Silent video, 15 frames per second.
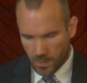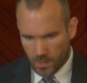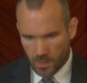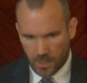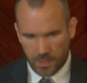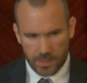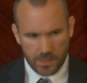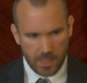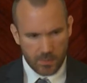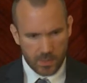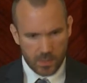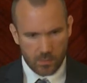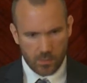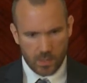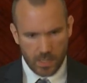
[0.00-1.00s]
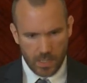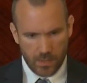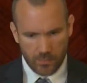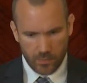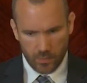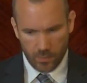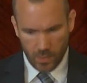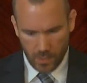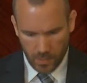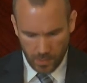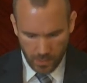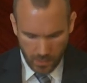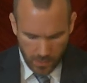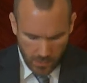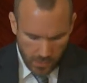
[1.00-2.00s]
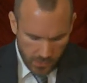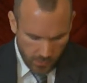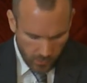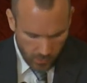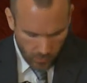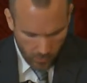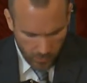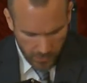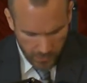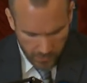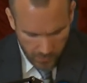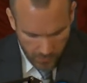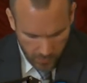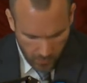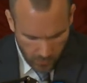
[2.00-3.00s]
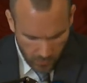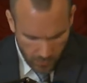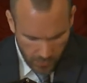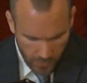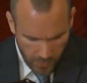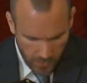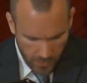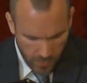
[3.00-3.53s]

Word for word: and is absolutely everywhere. So according to the